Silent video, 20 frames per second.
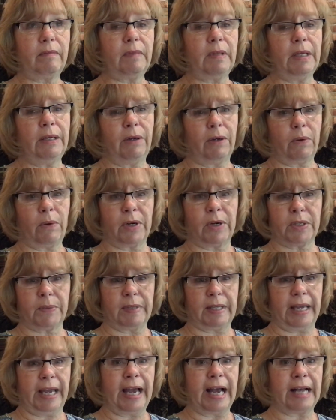And of course,
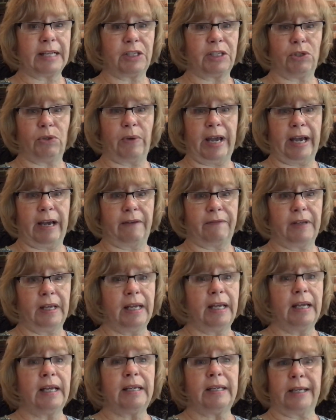with cats, you have
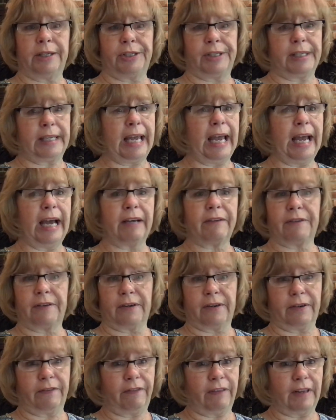not just cat
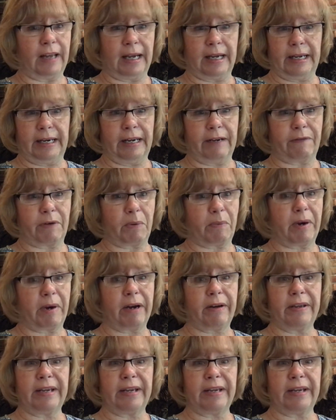fur flying everywhere,